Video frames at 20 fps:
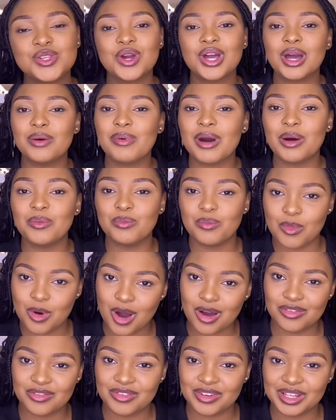talk about
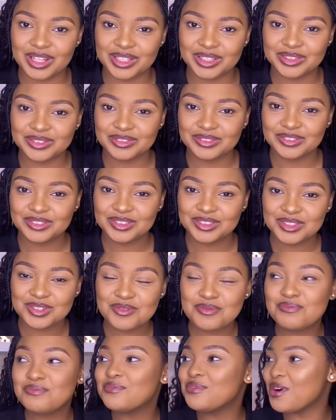Marvin.
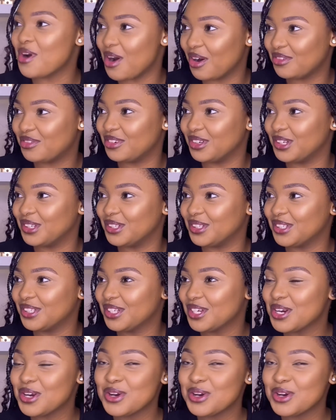Marvin.